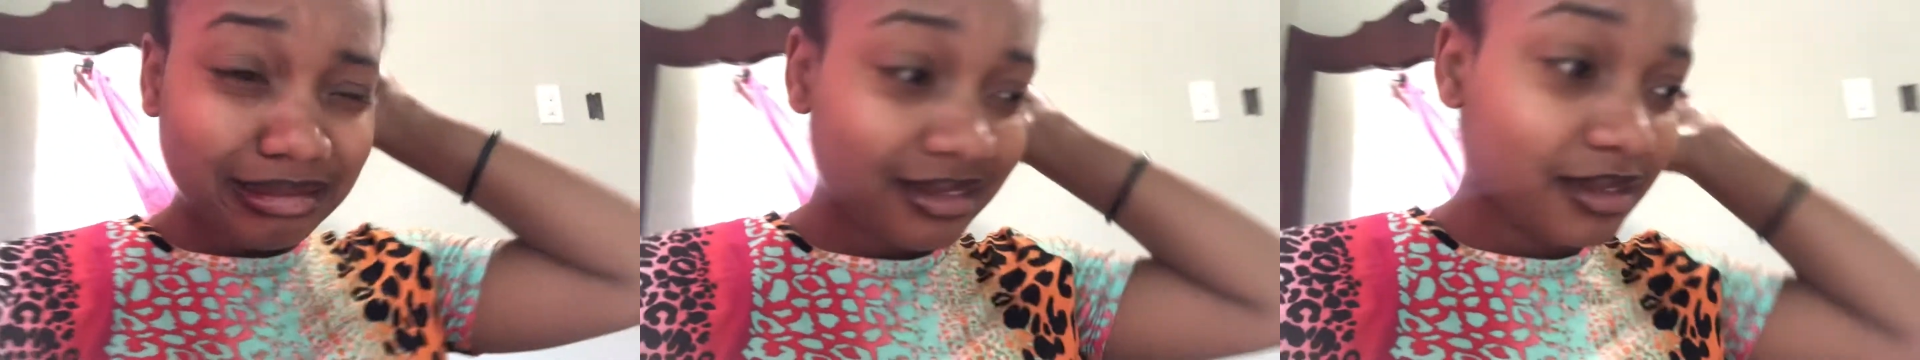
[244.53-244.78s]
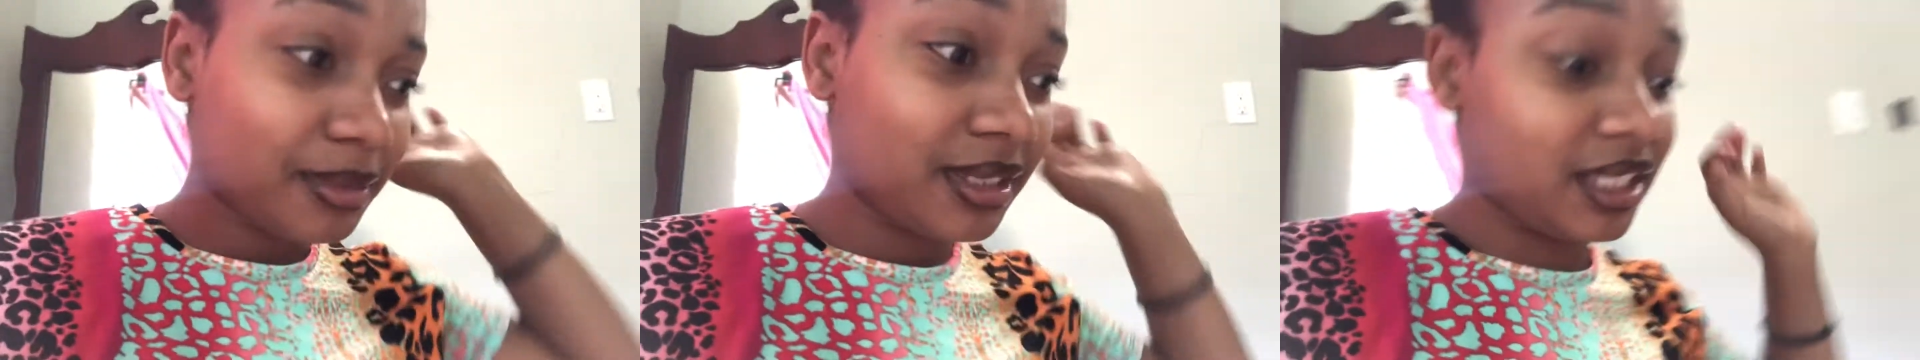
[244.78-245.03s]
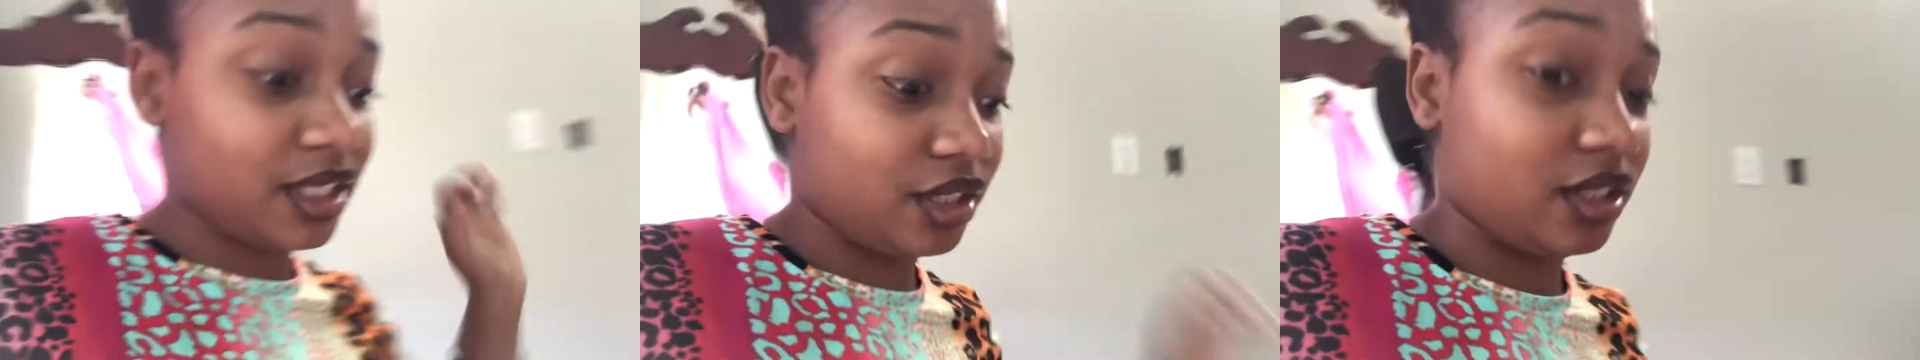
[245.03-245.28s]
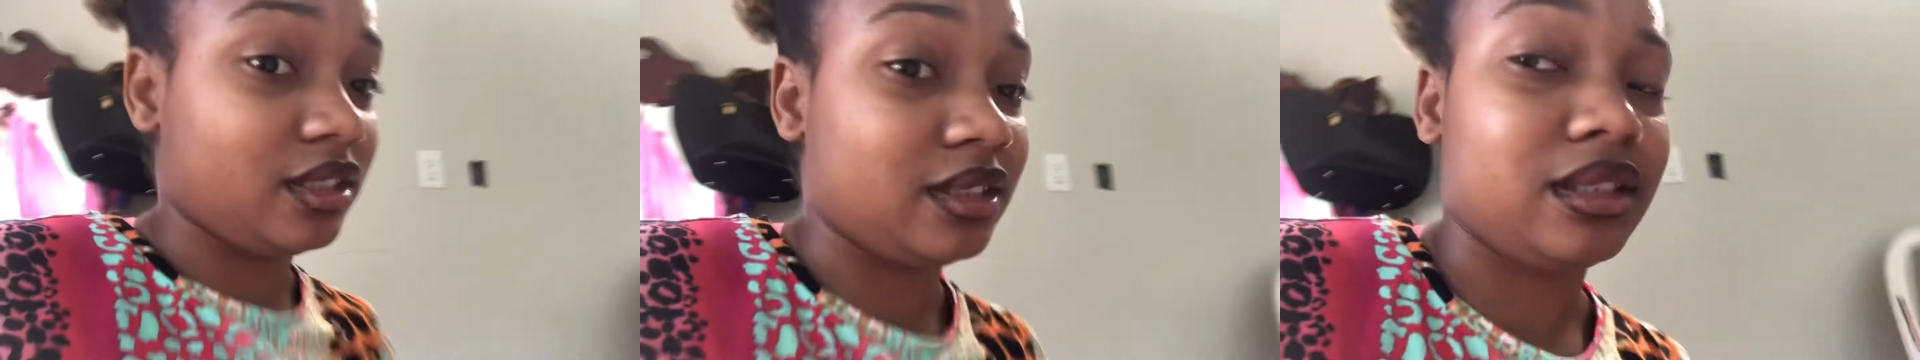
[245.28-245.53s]
I'm
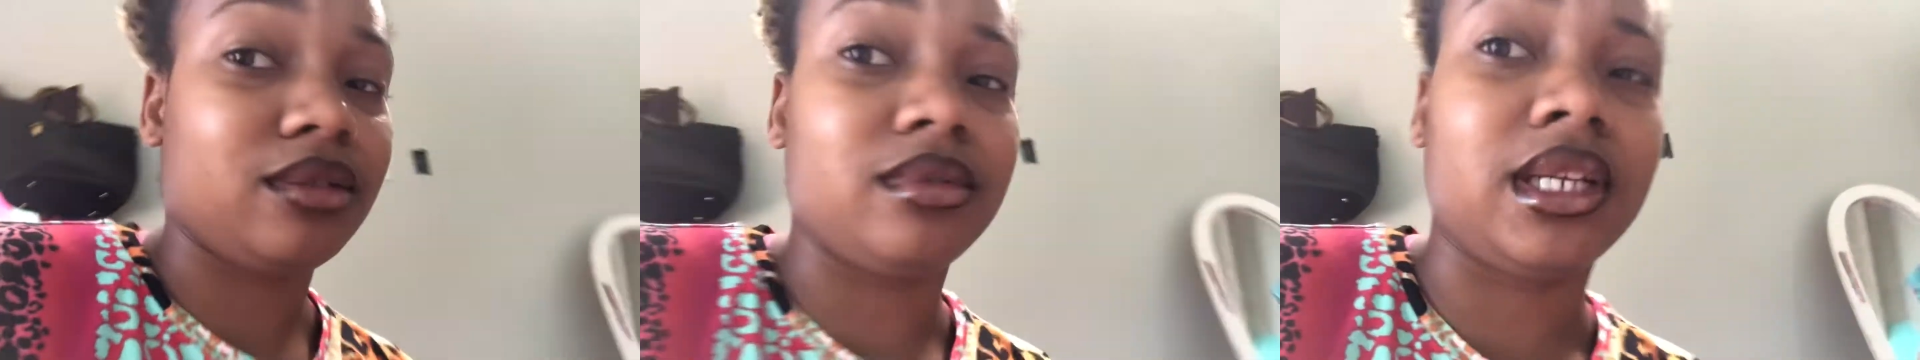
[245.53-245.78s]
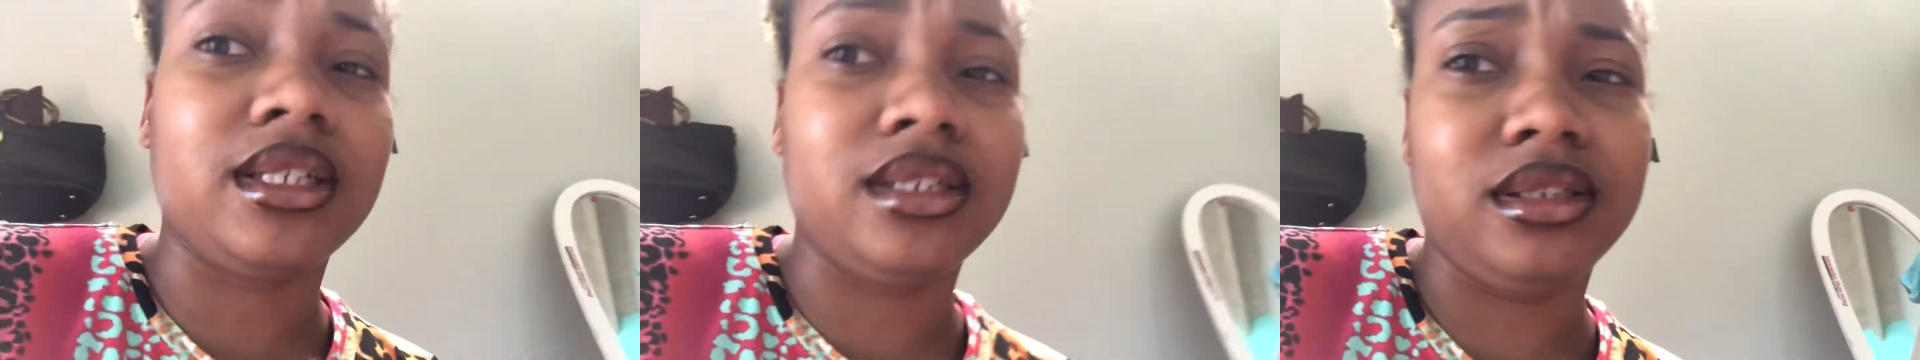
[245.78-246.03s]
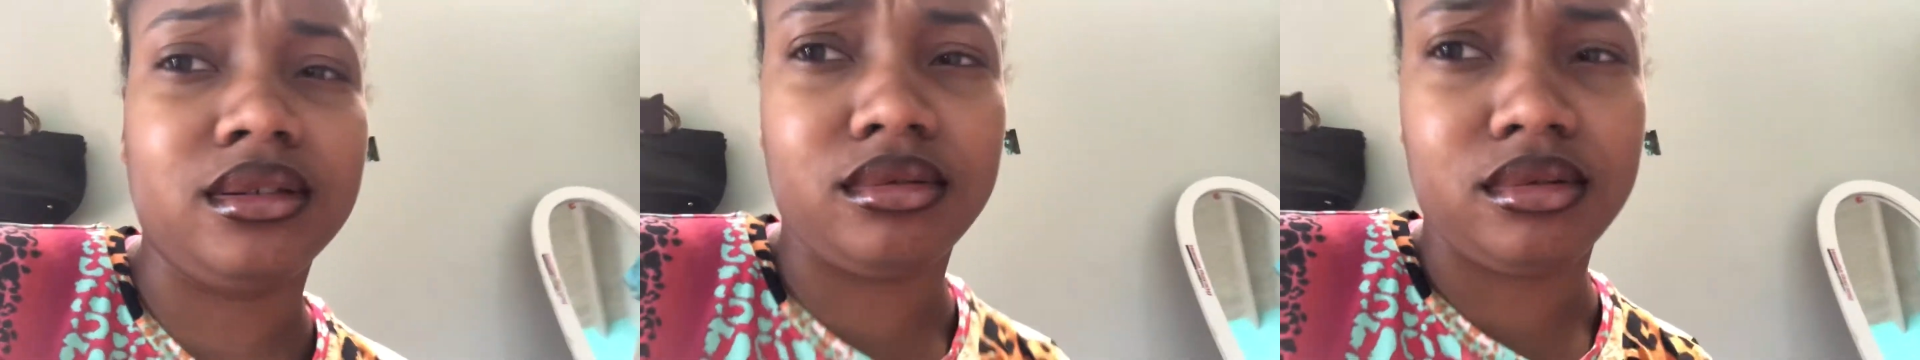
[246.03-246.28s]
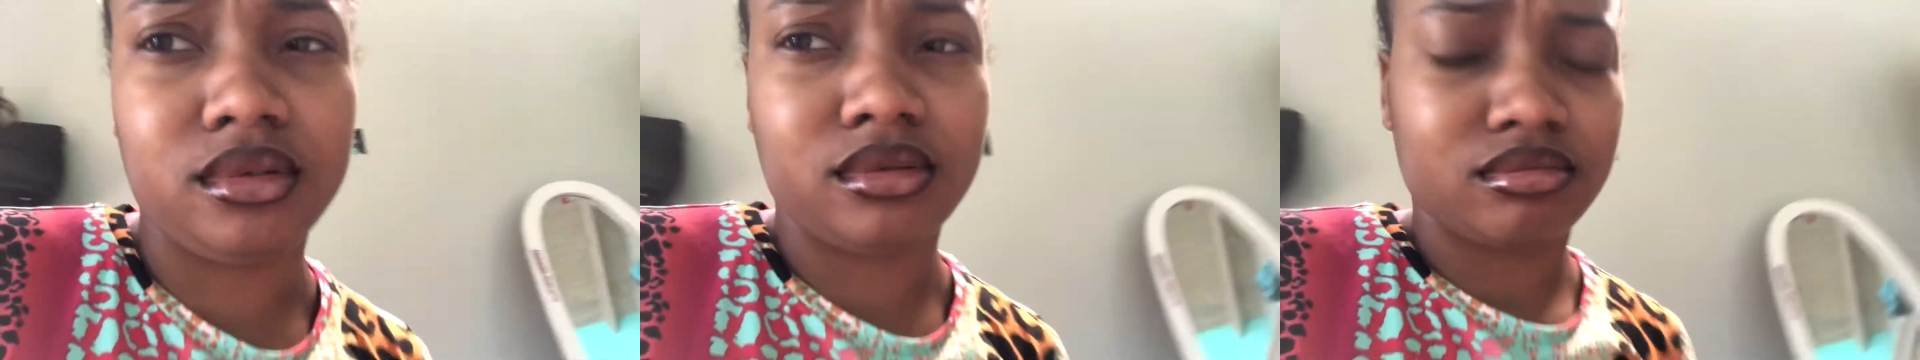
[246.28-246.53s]
scared because I don't like needles,